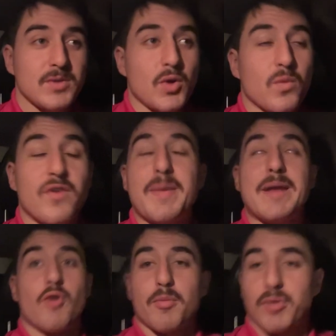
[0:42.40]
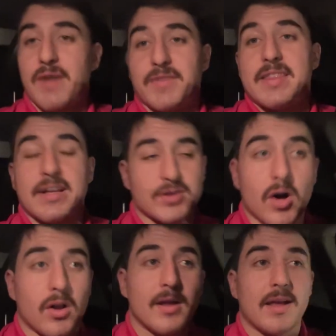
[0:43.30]
we've made more profit, that's
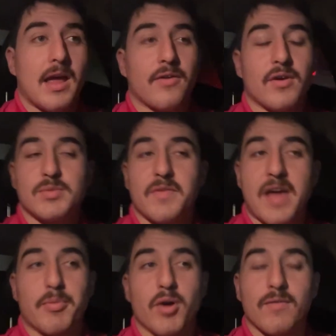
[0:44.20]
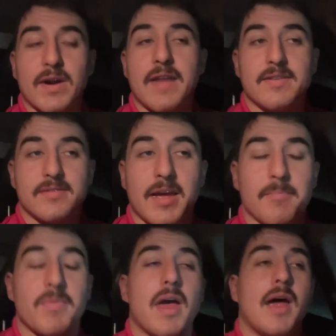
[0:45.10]
all, as long as we've kept our overhead the same.
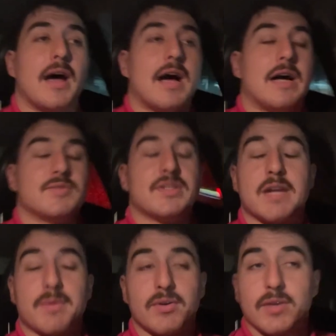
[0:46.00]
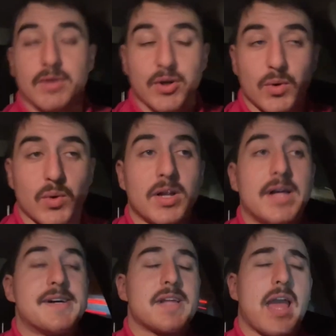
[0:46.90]
Um, so that'll be really, really cool.
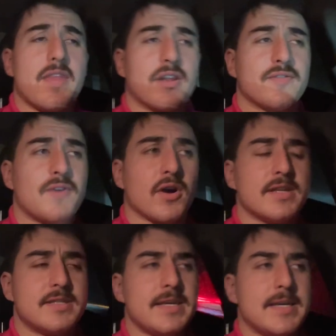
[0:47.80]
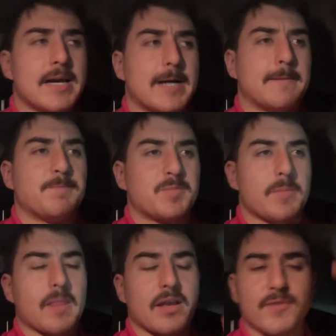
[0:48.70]
And then as far as the
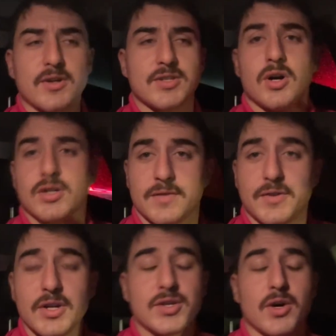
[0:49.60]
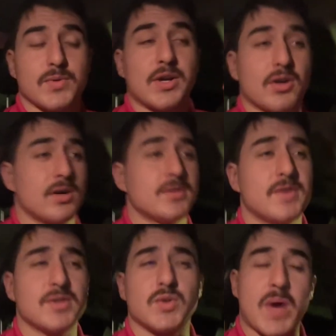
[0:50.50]
um, as far as the cost of goods goes, right, our cost of
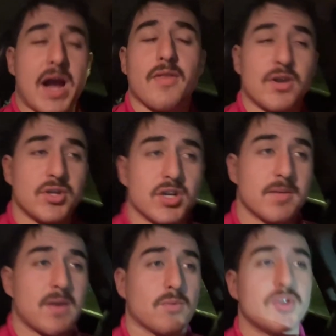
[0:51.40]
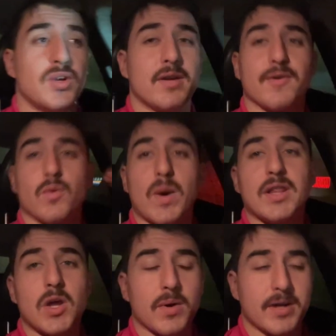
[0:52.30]
goods is way higher than it should have been. We're shooting for a way
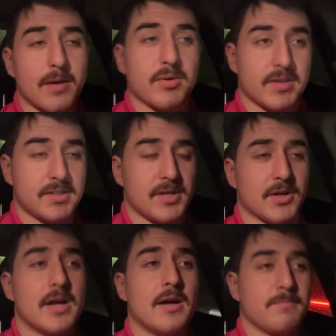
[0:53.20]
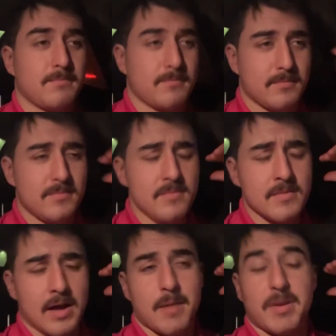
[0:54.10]
lower number this year.
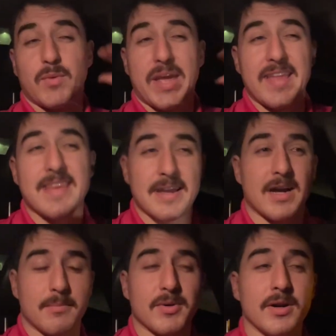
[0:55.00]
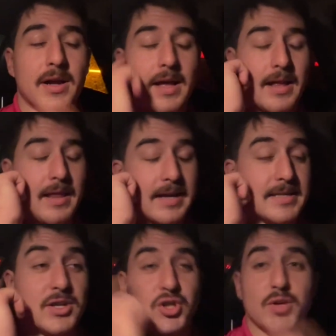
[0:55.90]
Um, and if we hit that number, like I
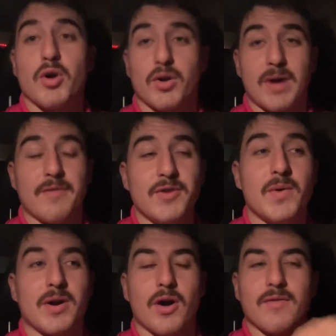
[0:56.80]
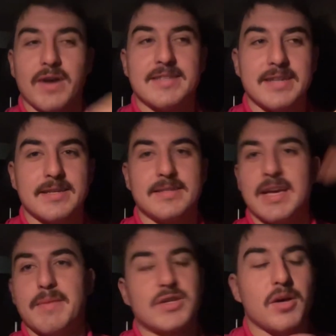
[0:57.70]
said, do more in revenue and our overhead stays the
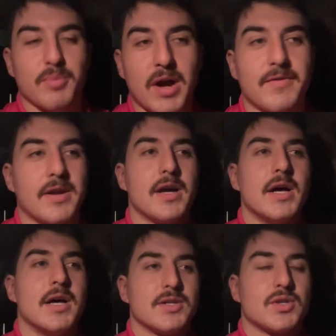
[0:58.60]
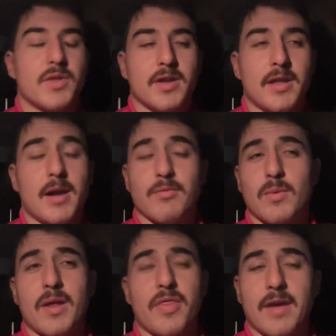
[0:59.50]
same, that's all profit. So the, the number
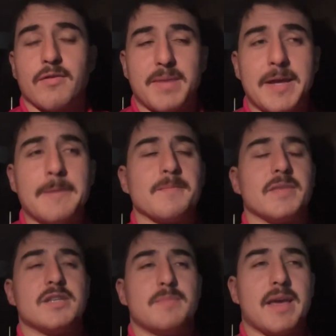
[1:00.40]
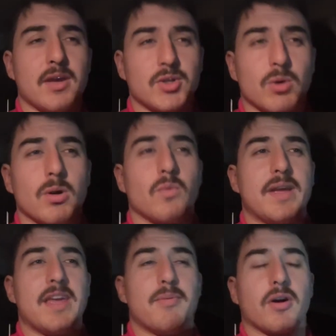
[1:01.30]
one thing for me is making sure we
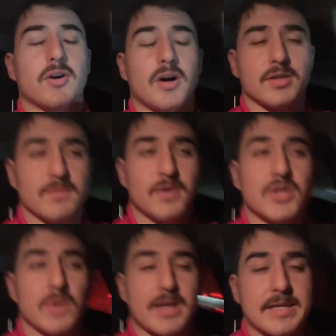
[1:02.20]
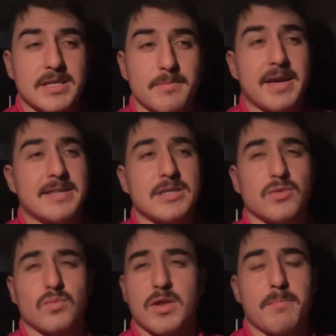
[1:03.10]
keep our cost of goods where it needs to be because that's a, the